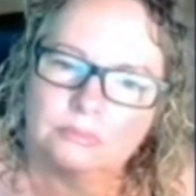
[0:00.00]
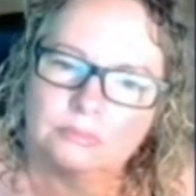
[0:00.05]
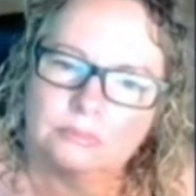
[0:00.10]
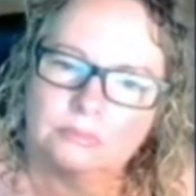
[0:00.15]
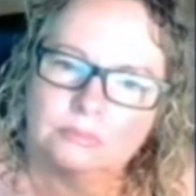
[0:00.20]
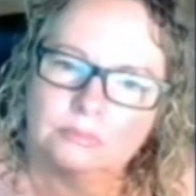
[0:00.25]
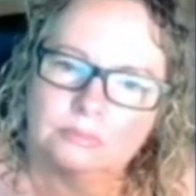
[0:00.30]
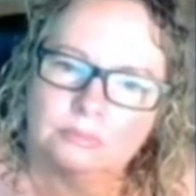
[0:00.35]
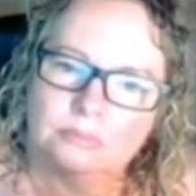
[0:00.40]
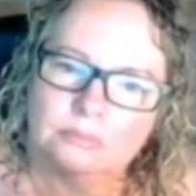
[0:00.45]

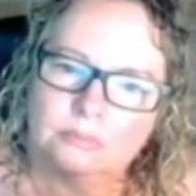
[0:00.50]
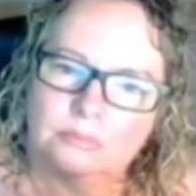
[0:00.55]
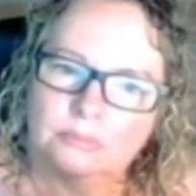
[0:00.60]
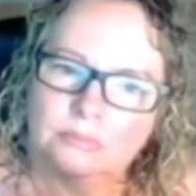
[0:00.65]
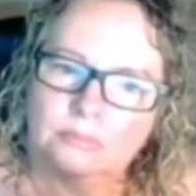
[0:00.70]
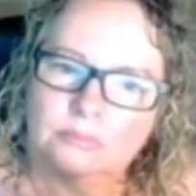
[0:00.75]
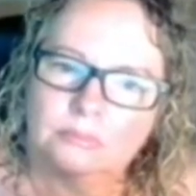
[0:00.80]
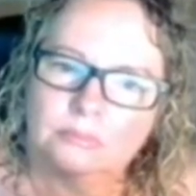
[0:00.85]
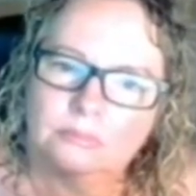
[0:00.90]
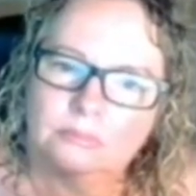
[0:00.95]

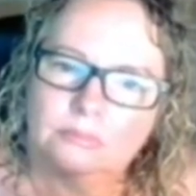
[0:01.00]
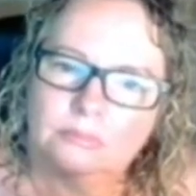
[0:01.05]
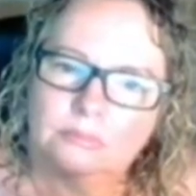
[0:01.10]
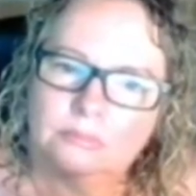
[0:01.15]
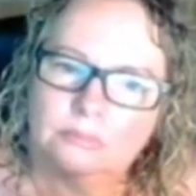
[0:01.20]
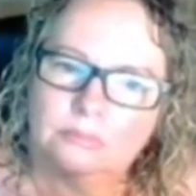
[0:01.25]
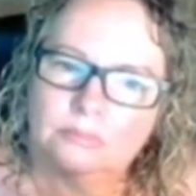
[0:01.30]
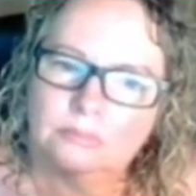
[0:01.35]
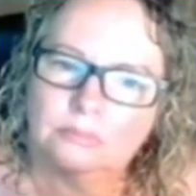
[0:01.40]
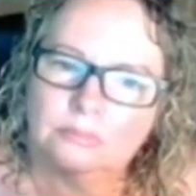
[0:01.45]

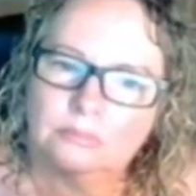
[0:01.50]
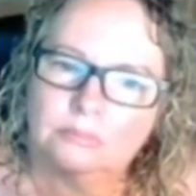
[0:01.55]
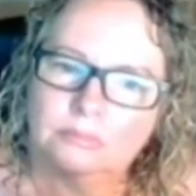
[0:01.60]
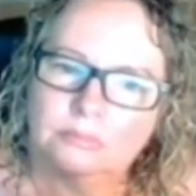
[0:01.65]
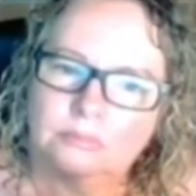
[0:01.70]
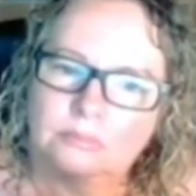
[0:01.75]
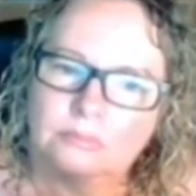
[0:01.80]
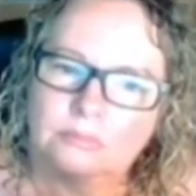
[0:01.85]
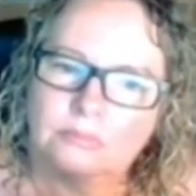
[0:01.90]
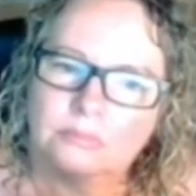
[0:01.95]

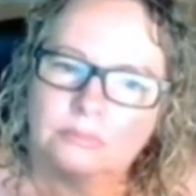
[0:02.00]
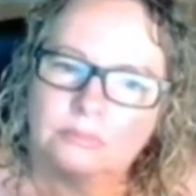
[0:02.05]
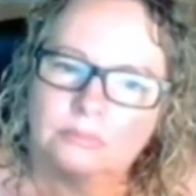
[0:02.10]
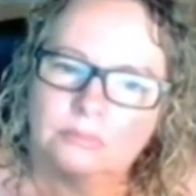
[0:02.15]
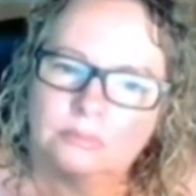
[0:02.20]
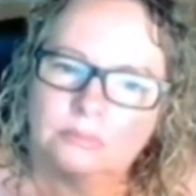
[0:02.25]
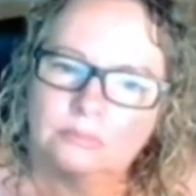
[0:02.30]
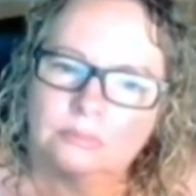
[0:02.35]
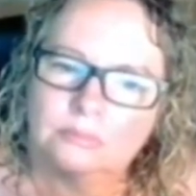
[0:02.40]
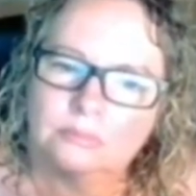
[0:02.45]

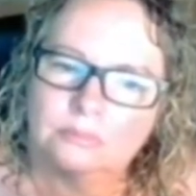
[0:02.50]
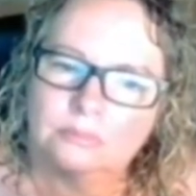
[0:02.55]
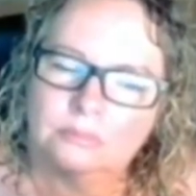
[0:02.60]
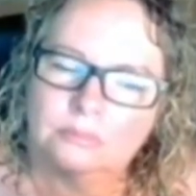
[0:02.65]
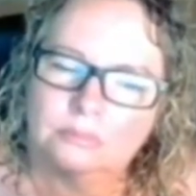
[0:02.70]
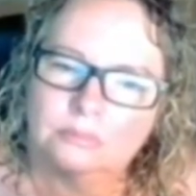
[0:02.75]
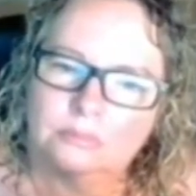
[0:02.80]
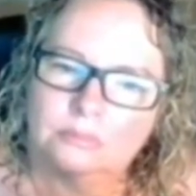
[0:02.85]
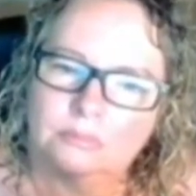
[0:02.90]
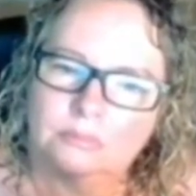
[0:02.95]

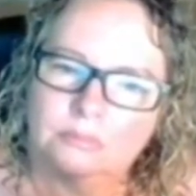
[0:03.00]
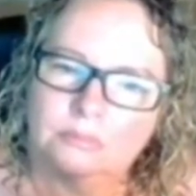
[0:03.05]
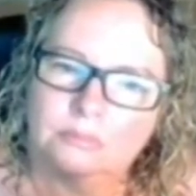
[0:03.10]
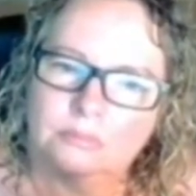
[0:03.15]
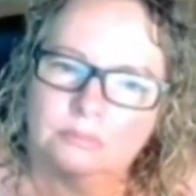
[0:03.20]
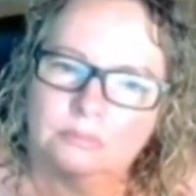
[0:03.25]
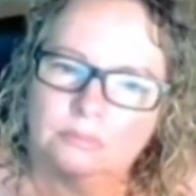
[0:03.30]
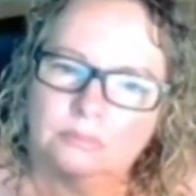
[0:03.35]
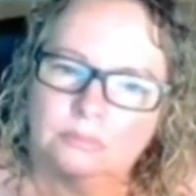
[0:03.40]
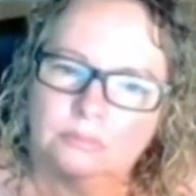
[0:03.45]

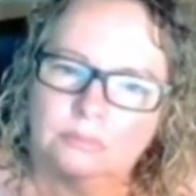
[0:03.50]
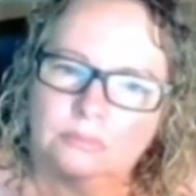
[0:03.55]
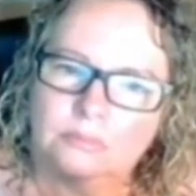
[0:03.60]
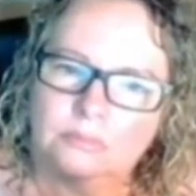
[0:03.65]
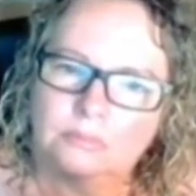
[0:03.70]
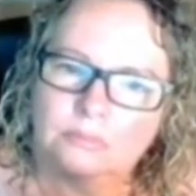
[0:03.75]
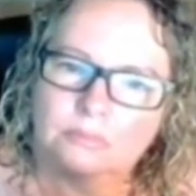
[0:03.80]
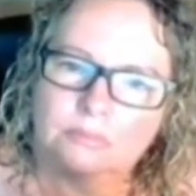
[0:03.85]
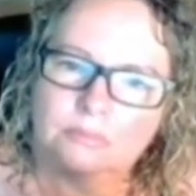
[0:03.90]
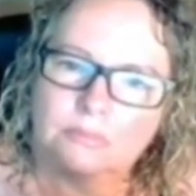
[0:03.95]

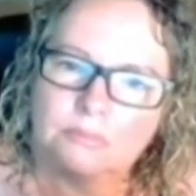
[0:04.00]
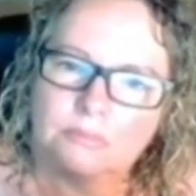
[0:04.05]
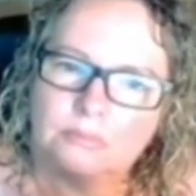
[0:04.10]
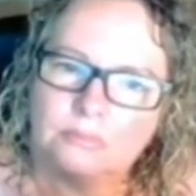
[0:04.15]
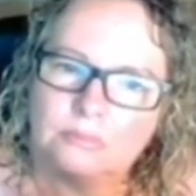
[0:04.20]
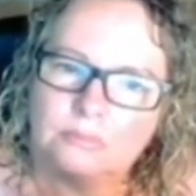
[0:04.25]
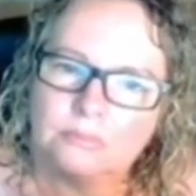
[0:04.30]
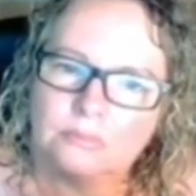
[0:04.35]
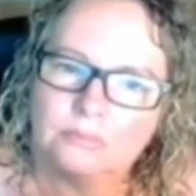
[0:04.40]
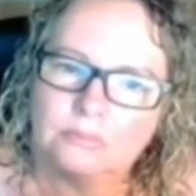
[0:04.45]

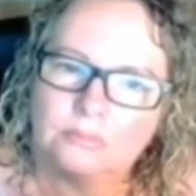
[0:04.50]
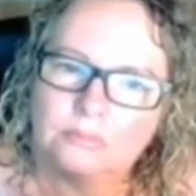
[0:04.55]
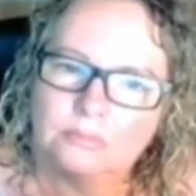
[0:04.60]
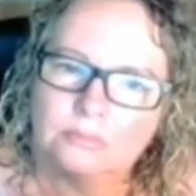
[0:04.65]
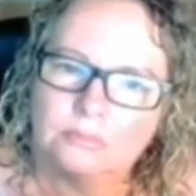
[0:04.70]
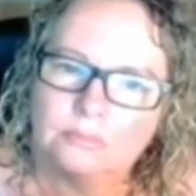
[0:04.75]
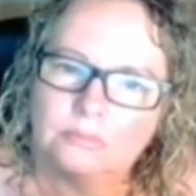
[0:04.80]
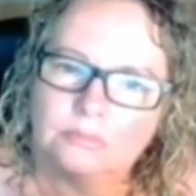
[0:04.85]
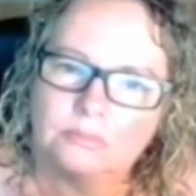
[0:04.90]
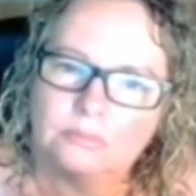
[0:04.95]

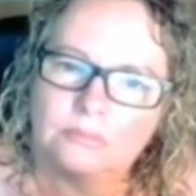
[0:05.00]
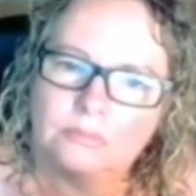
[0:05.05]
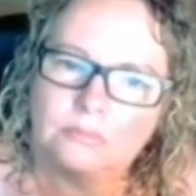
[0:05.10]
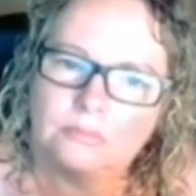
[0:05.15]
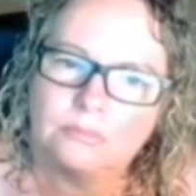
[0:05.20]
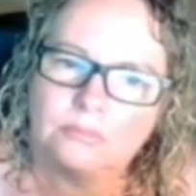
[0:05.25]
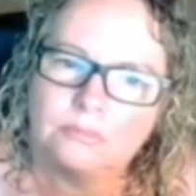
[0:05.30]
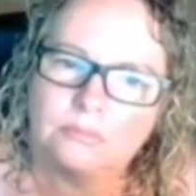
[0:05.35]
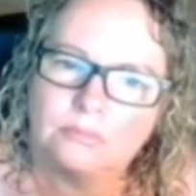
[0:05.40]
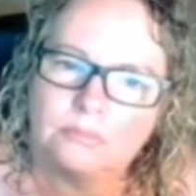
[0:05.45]

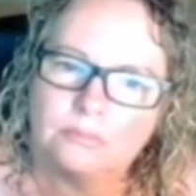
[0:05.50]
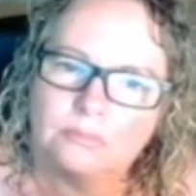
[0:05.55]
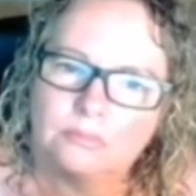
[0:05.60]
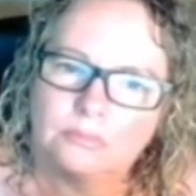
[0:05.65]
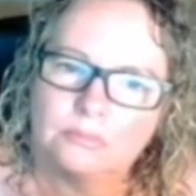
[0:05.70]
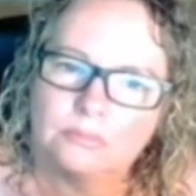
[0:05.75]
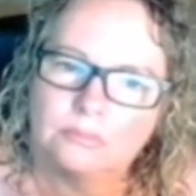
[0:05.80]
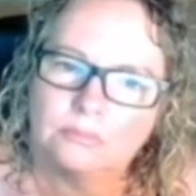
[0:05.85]
(silent)